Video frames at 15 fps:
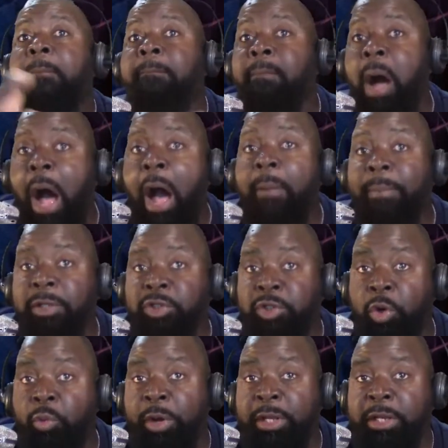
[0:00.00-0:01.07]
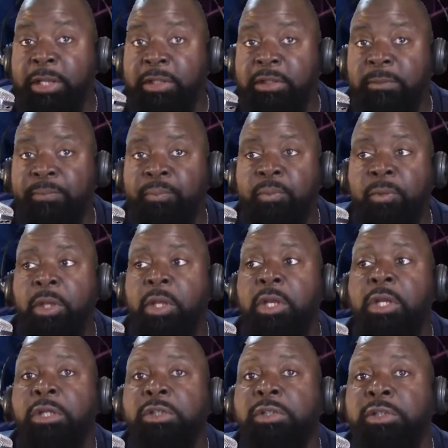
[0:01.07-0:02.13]
mom is doing this.
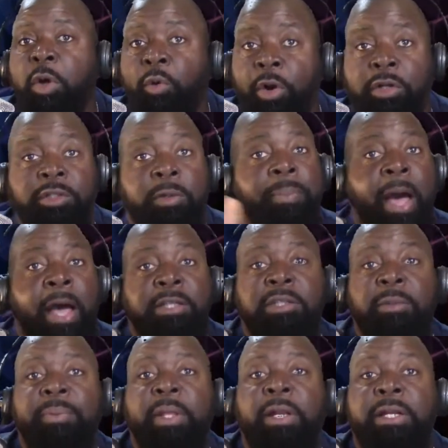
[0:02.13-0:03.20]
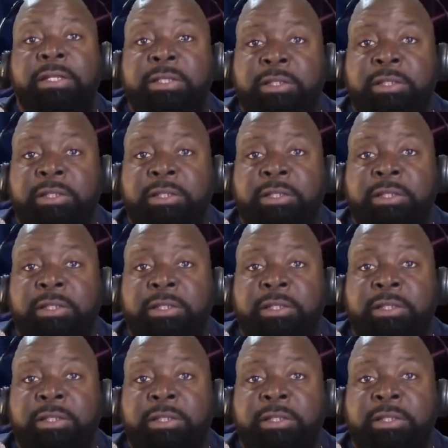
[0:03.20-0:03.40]
So there's a possibility